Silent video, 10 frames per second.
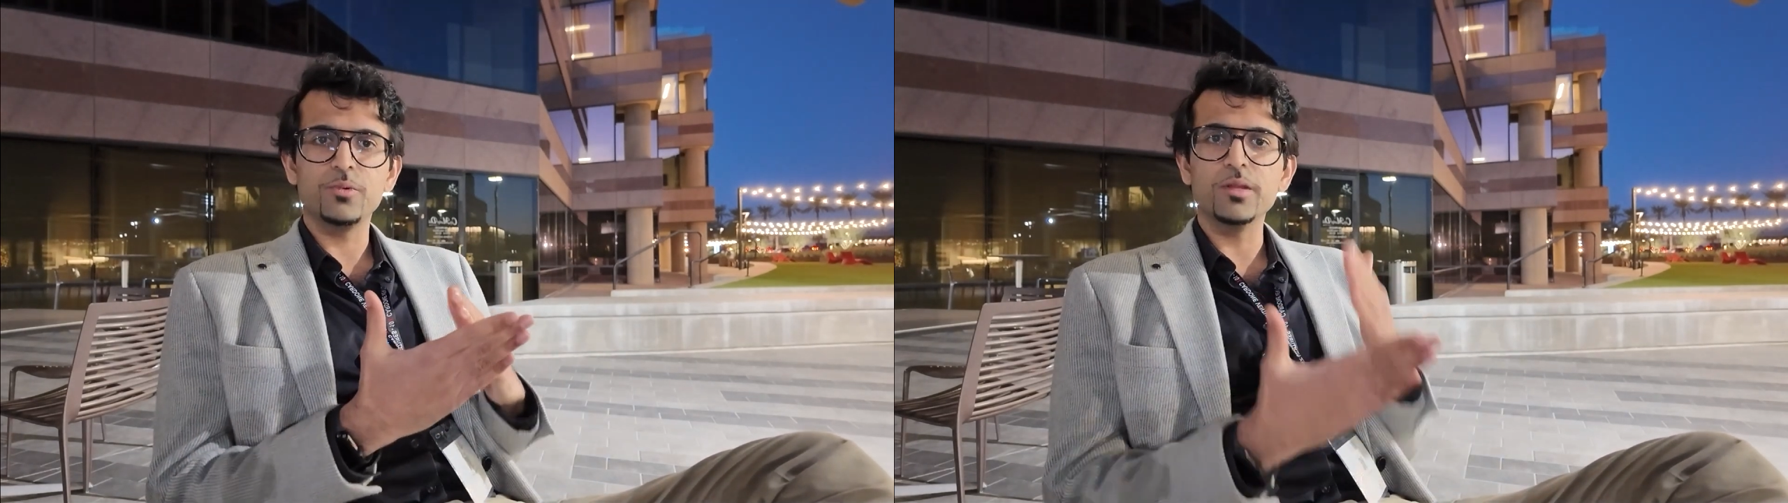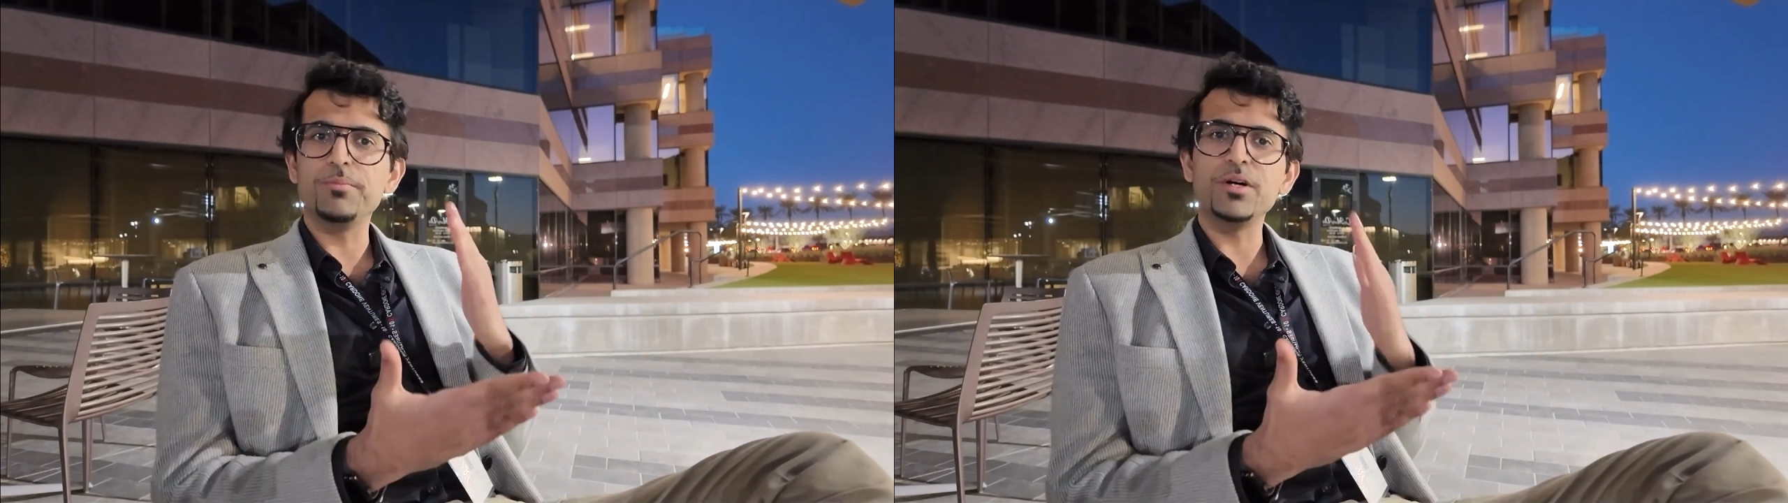
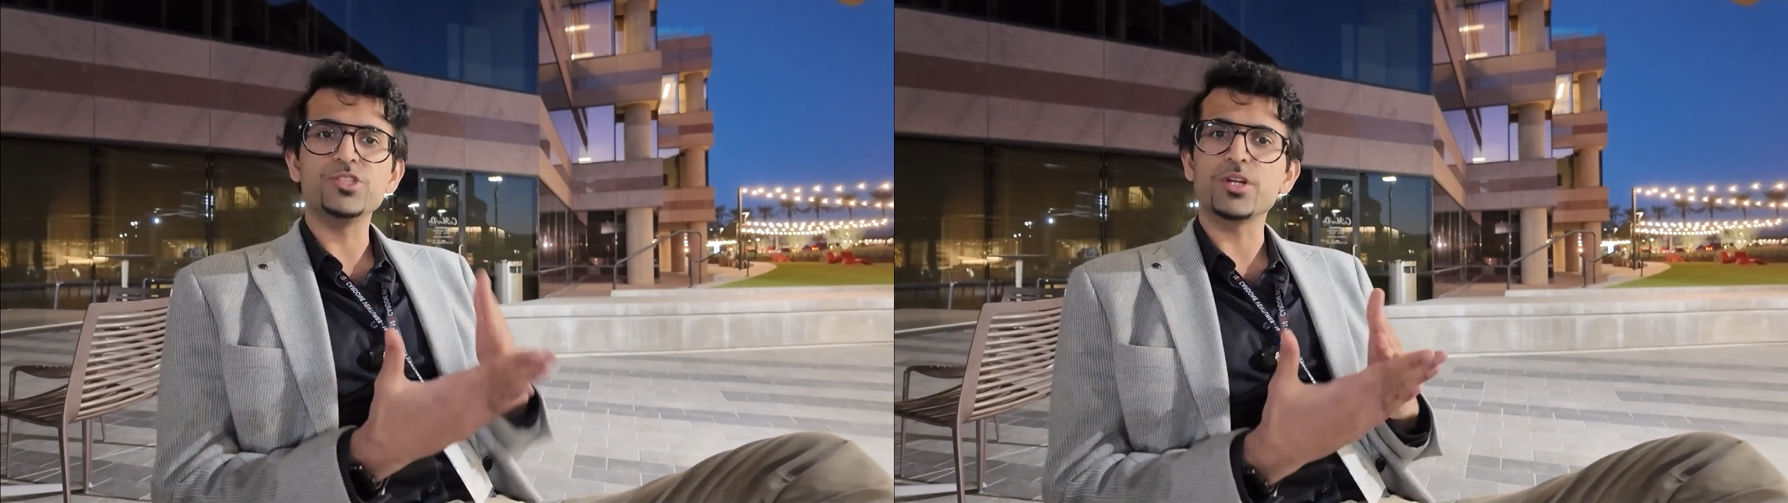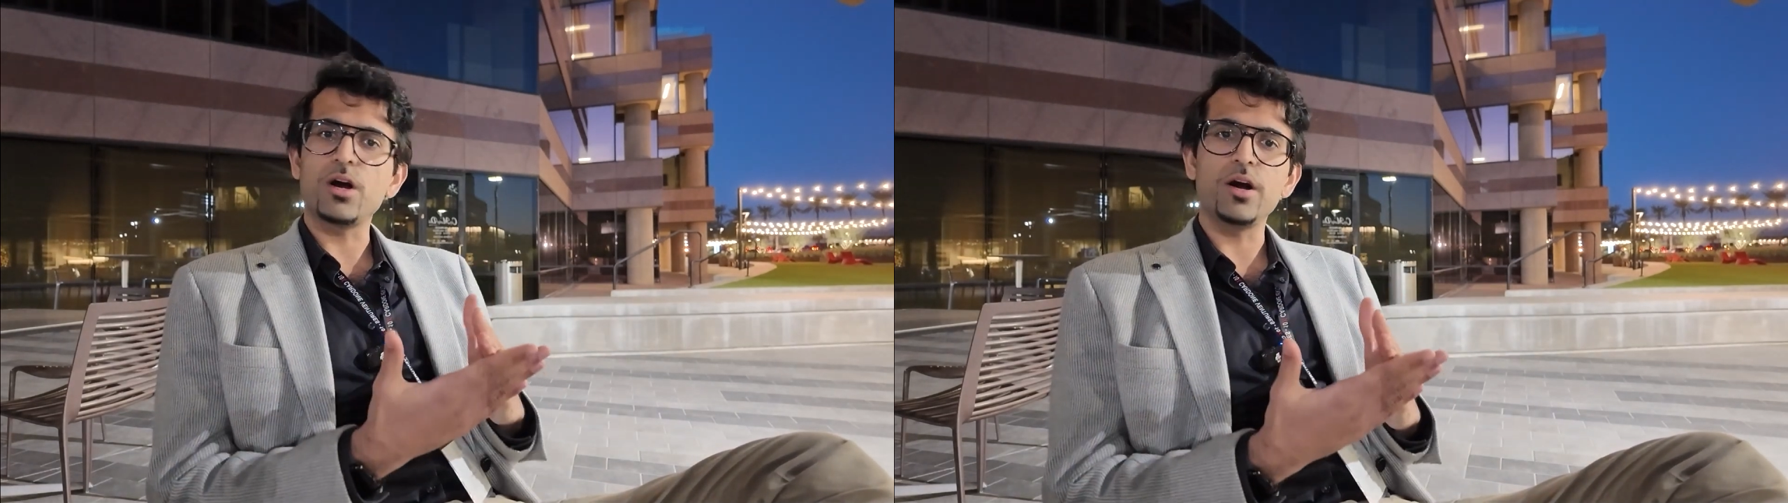with a
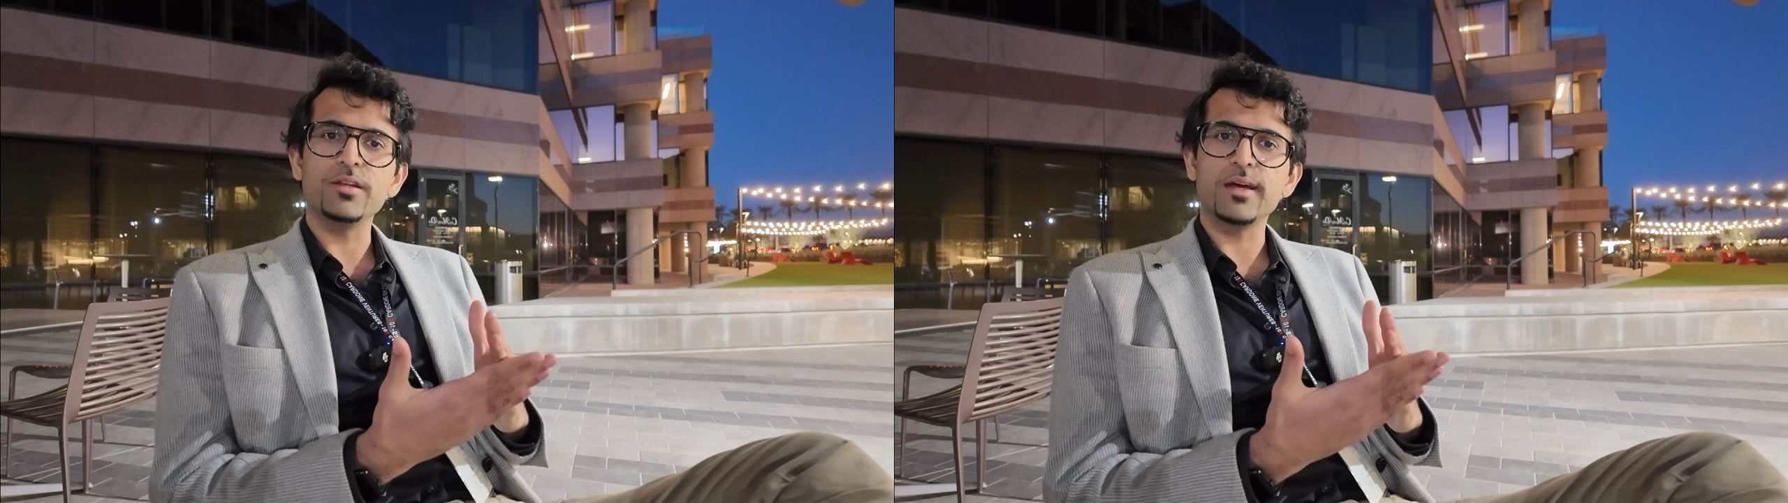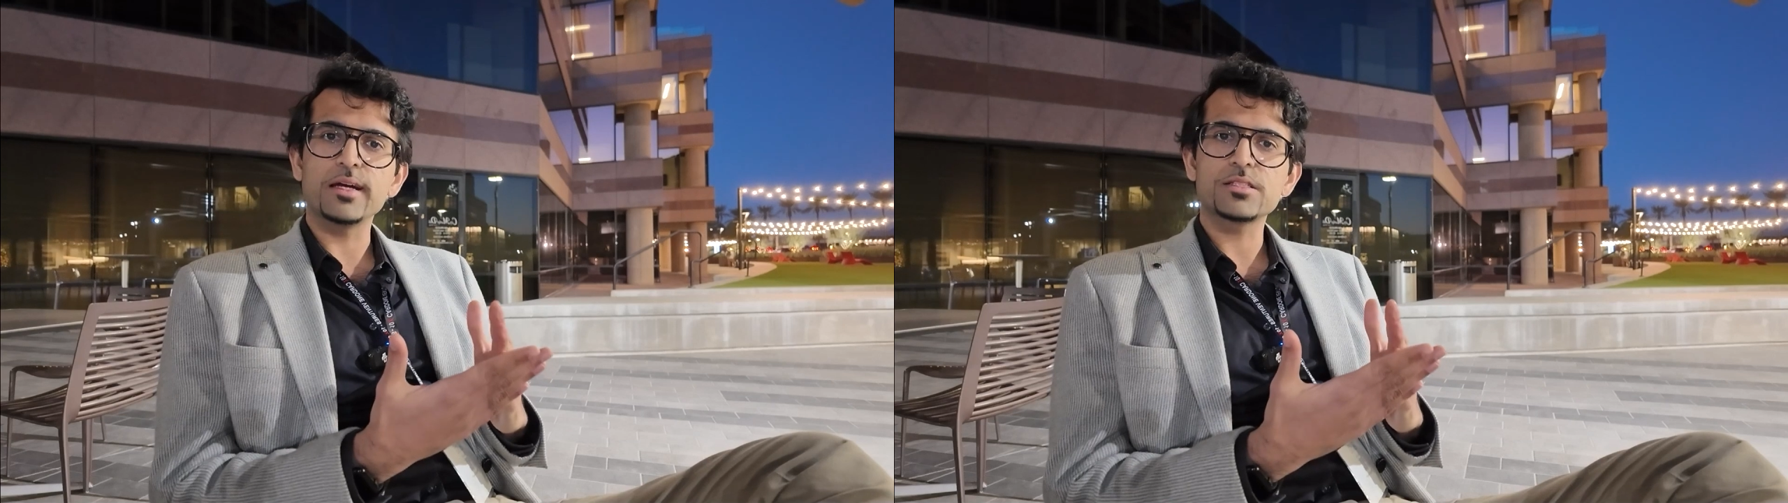bunch of
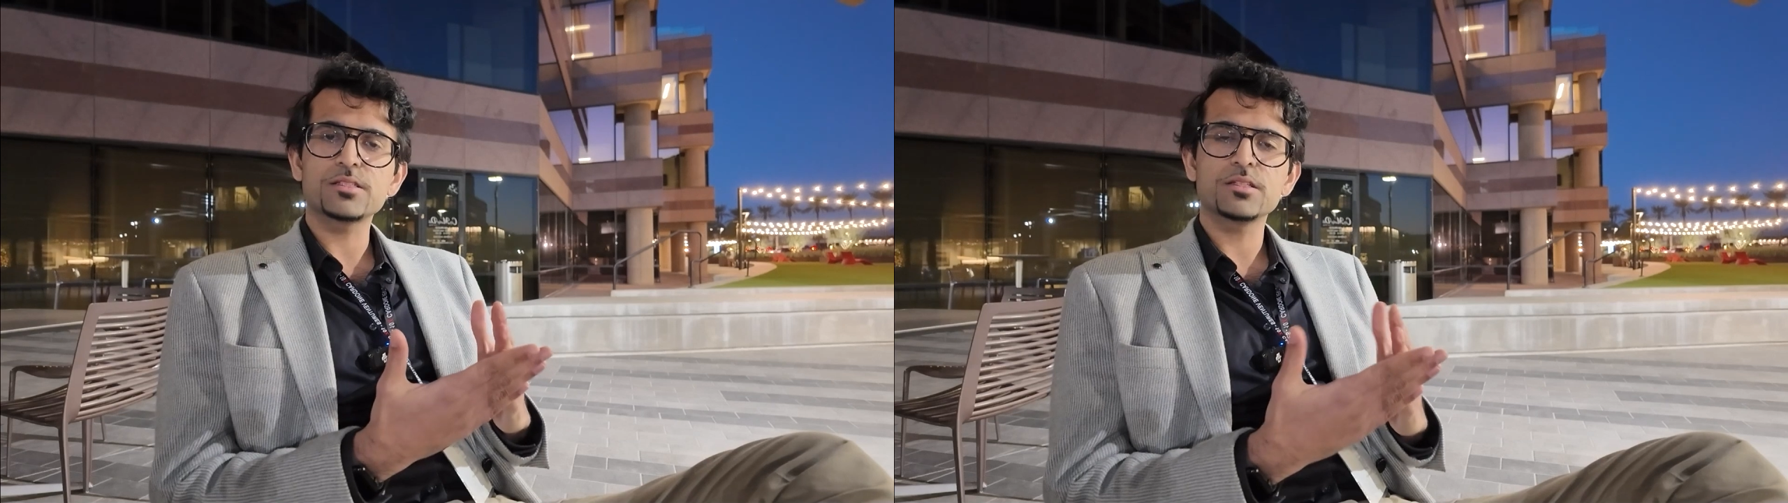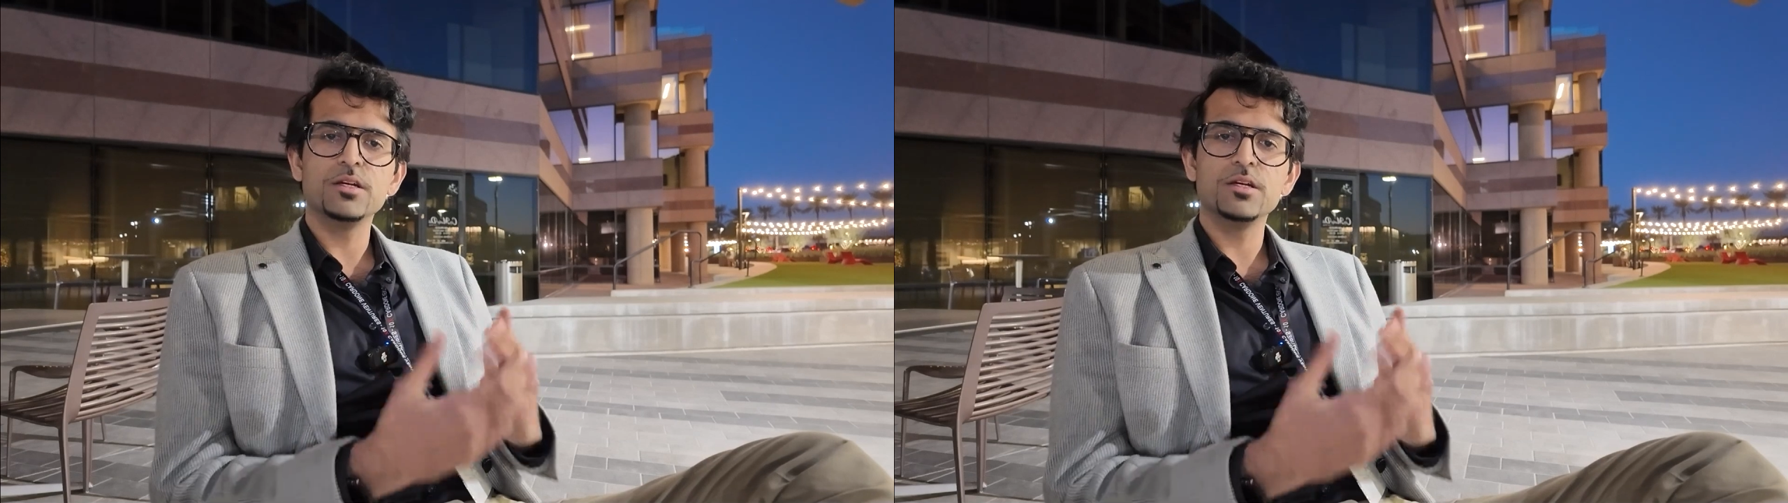contacts.